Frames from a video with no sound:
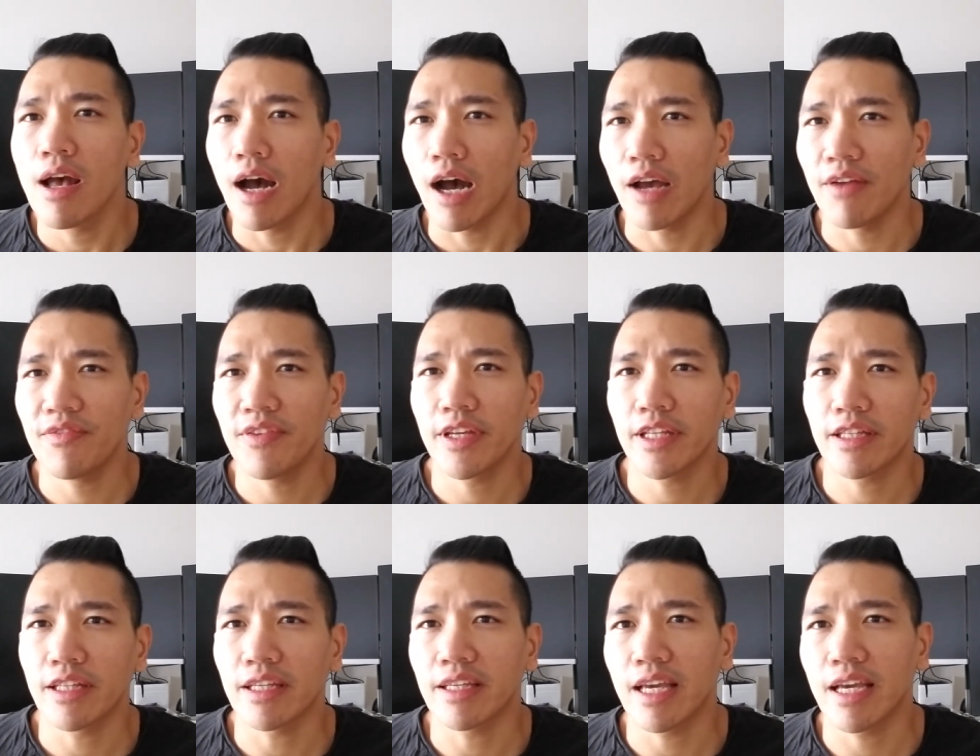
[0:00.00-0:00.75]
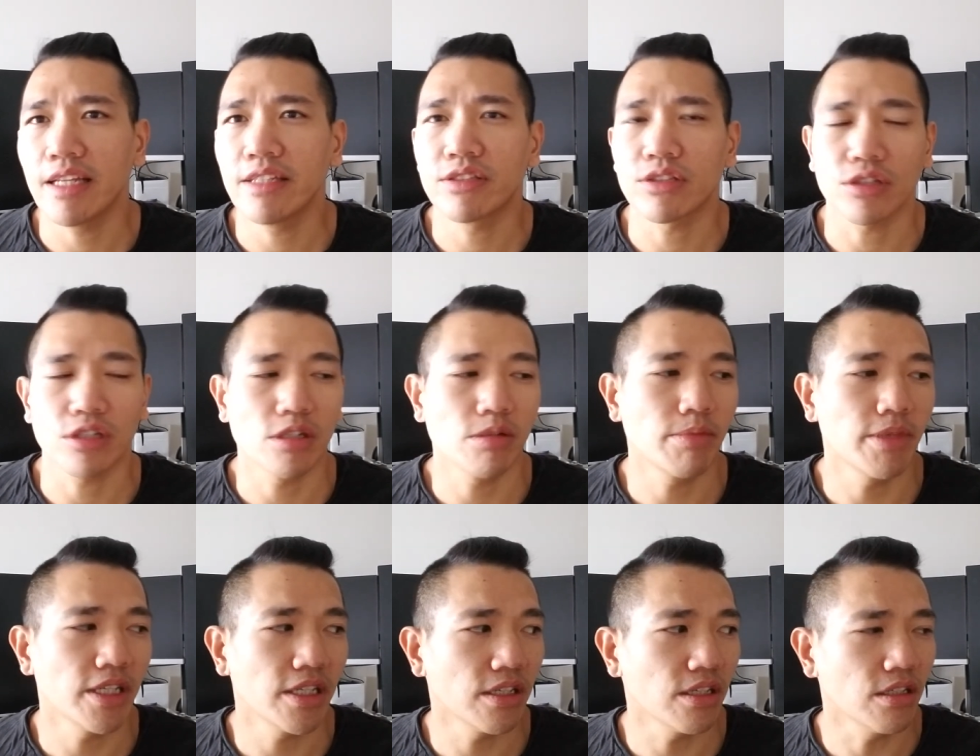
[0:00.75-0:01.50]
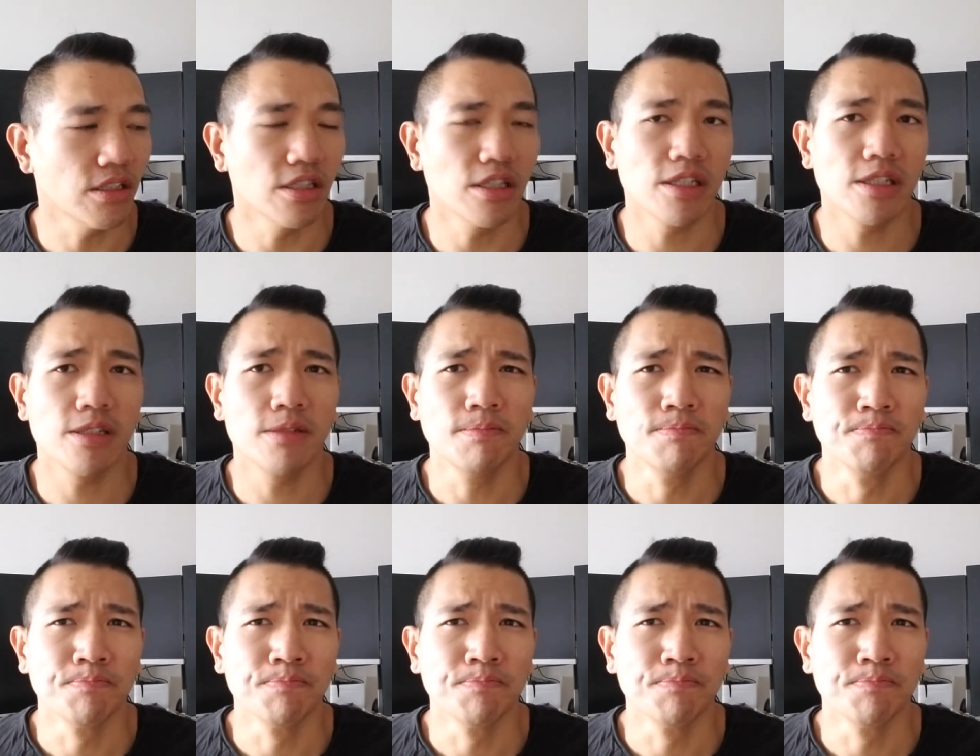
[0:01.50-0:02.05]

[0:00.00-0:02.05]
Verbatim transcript: I think the gains are gonna be good